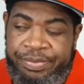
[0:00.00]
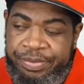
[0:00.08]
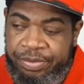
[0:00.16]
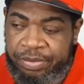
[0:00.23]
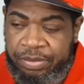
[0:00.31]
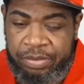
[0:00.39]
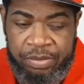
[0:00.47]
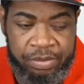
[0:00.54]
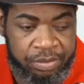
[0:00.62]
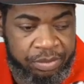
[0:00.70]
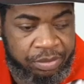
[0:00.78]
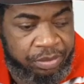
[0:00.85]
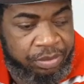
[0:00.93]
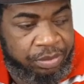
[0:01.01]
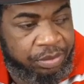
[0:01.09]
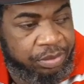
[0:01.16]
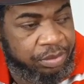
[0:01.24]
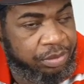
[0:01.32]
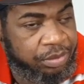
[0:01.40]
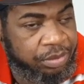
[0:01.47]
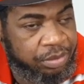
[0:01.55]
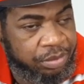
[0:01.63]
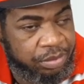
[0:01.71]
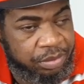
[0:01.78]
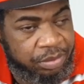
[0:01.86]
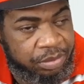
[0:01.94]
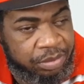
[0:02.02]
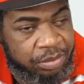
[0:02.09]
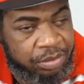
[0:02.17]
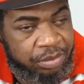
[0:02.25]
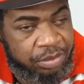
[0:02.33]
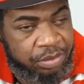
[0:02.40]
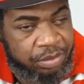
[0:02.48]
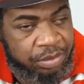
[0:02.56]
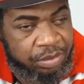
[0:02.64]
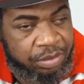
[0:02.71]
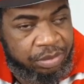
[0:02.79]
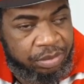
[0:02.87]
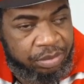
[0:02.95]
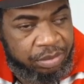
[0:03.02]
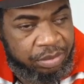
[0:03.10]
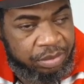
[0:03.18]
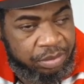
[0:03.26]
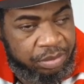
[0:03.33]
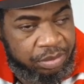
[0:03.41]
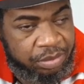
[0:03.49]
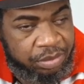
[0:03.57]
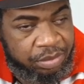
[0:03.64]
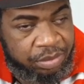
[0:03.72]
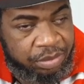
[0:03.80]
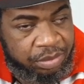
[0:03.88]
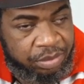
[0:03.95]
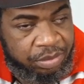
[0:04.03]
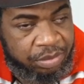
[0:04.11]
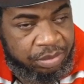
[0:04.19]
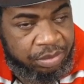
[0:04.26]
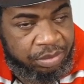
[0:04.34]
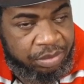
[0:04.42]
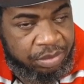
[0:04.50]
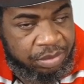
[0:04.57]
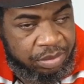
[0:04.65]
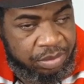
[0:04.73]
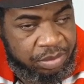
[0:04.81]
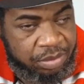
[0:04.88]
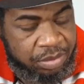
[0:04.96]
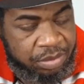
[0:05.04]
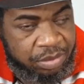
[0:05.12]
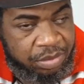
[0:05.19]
[no speech]